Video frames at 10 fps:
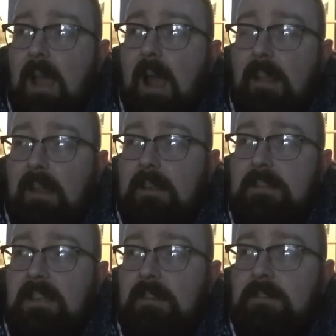and I
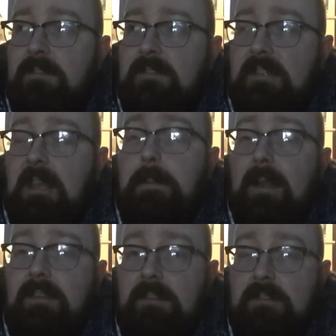intend to keep
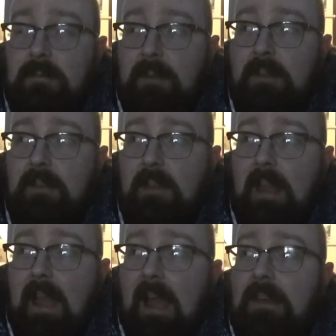adding to it.
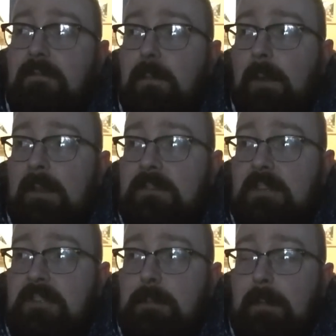And if the blends
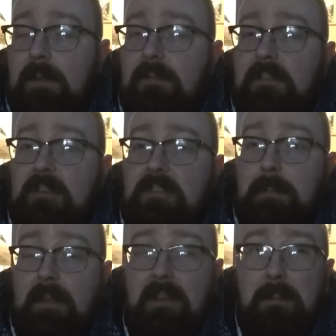disappear, they
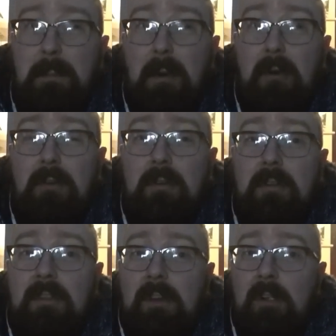disappear. But
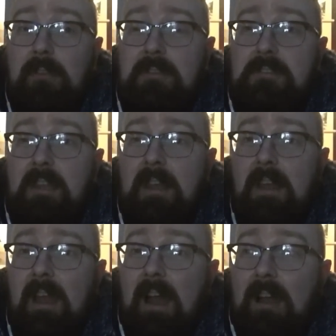in all honesty,
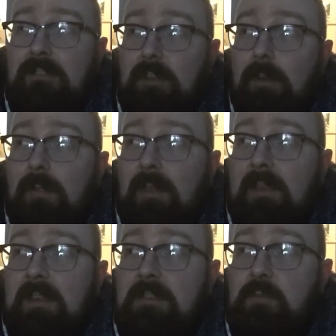I don't
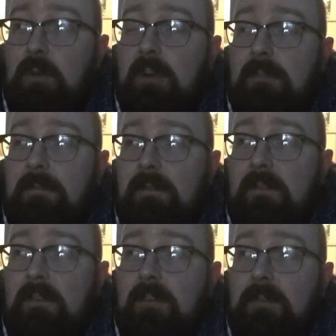think it's worth
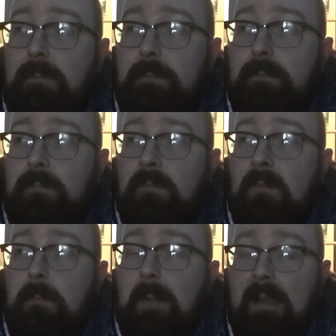
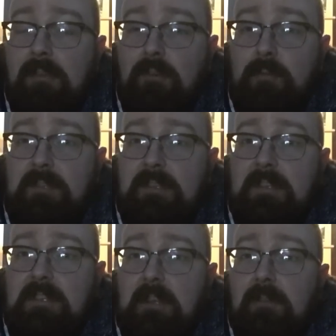bankrupting
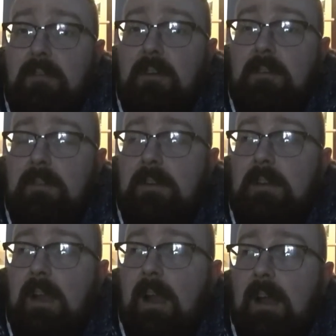yourself over
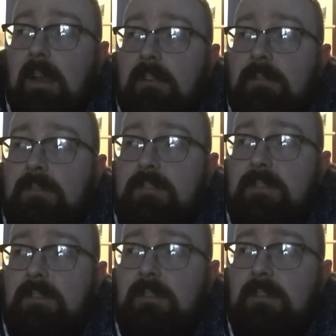and
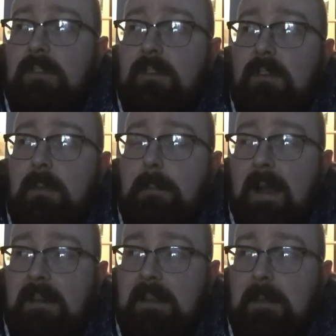
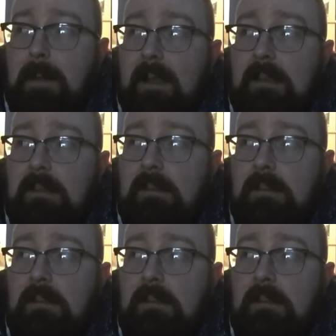panic buying